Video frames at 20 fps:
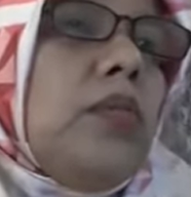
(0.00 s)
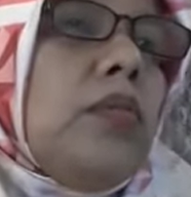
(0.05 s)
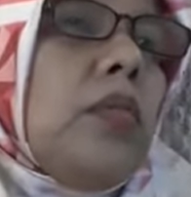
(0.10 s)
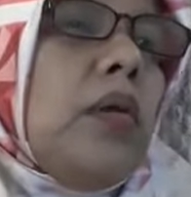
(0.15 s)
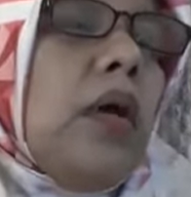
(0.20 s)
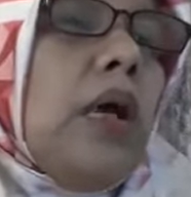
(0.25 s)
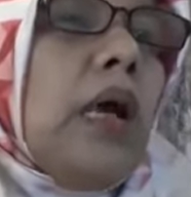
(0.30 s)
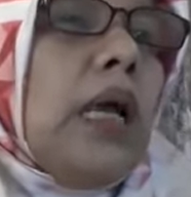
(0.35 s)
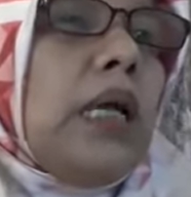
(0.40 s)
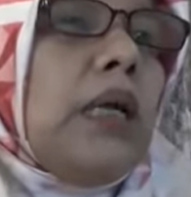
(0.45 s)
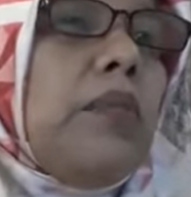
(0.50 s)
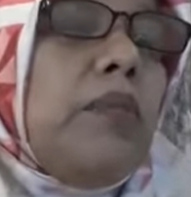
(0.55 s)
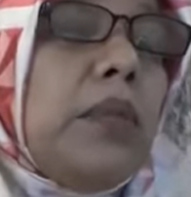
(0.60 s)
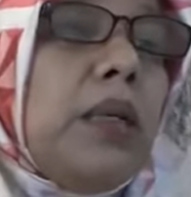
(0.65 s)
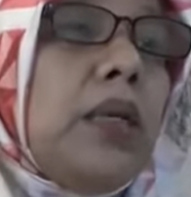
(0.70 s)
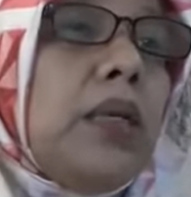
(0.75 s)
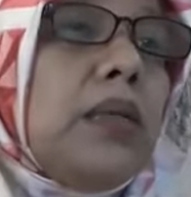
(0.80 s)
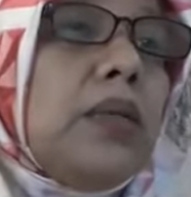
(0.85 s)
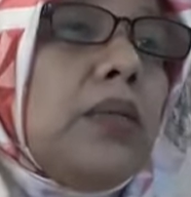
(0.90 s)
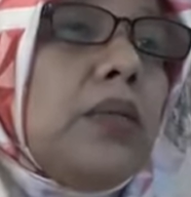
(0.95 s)
high
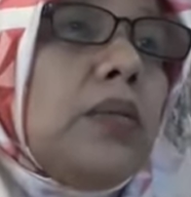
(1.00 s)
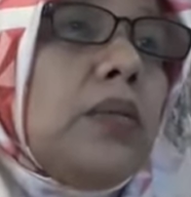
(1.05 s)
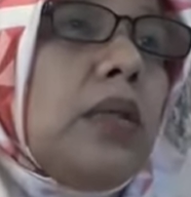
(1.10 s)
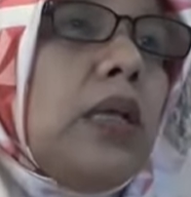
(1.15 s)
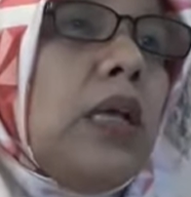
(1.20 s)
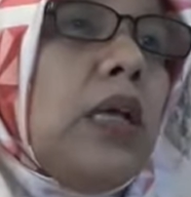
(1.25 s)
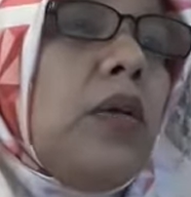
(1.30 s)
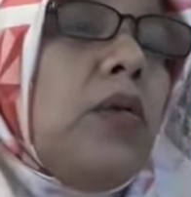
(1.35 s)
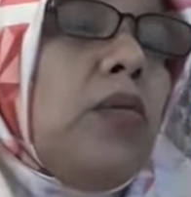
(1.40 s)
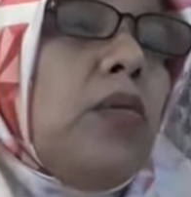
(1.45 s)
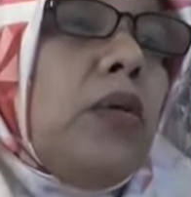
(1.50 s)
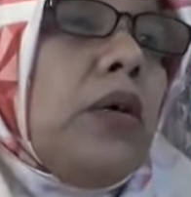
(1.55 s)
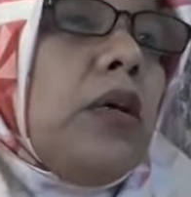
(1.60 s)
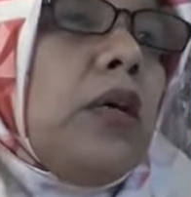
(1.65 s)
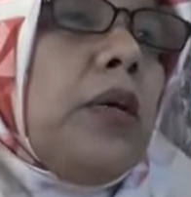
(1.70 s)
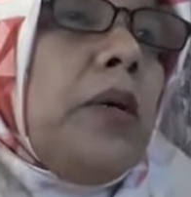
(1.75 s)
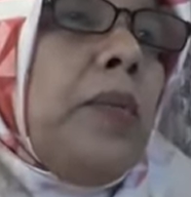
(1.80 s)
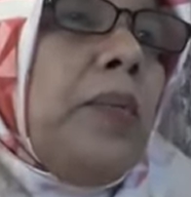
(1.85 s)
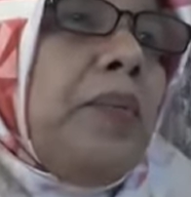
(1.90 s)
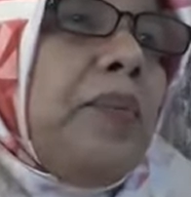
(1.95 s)
means,
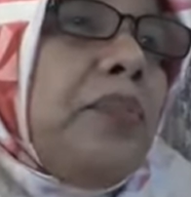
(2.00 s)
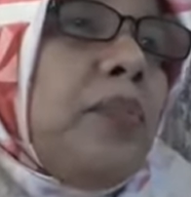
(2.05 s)
were